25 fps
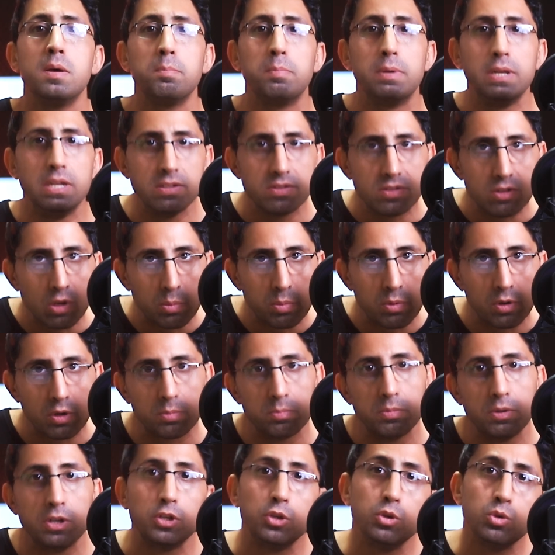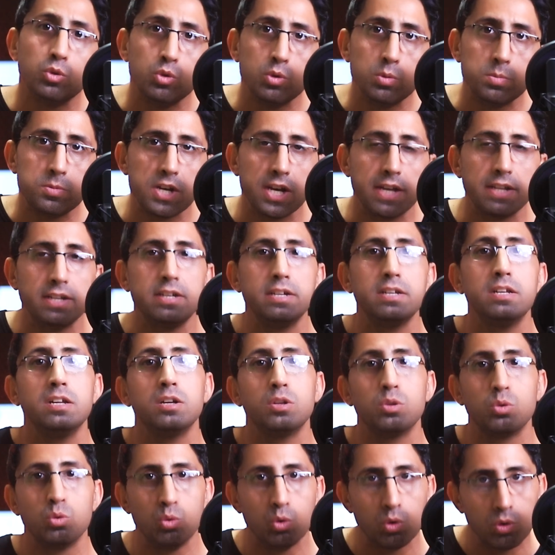Please support my YouTube channel,
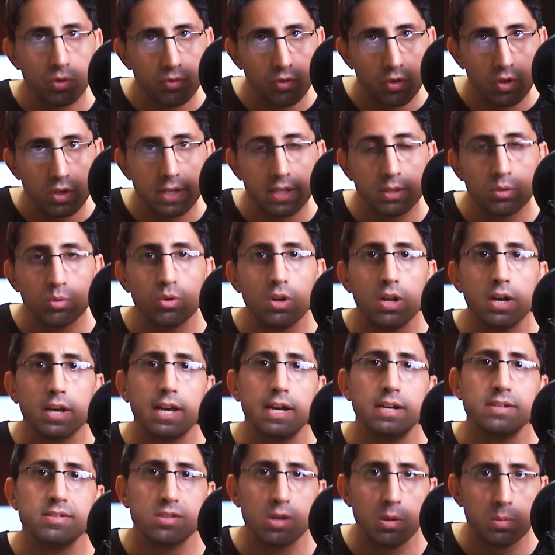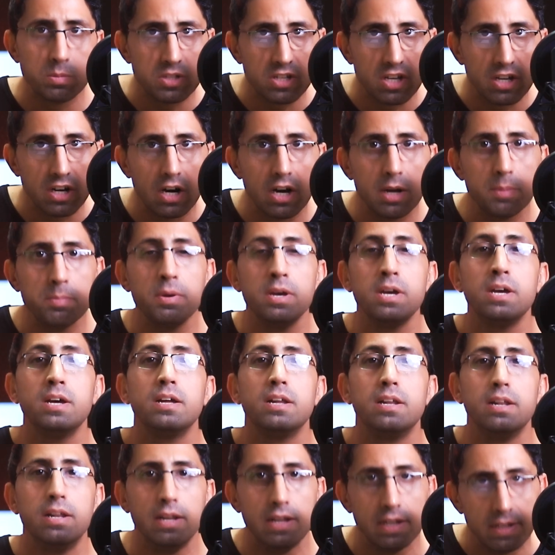don't forget to like and subscribe.
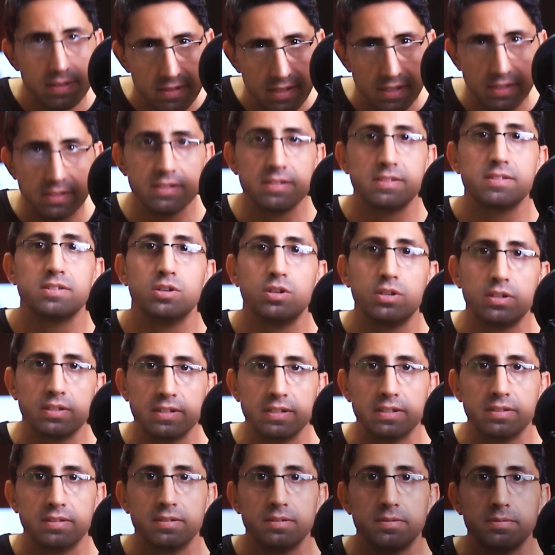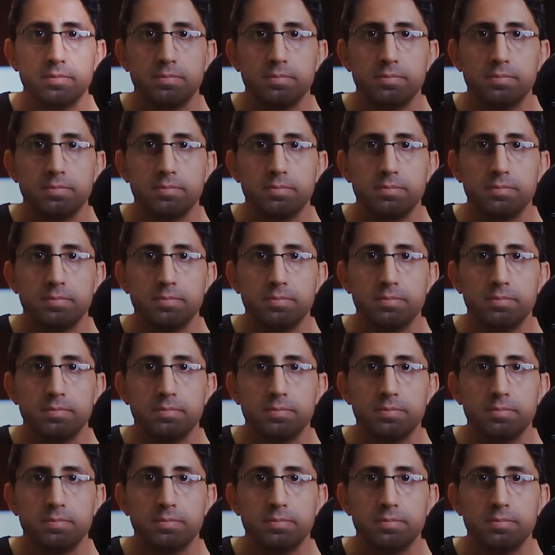Let's get started.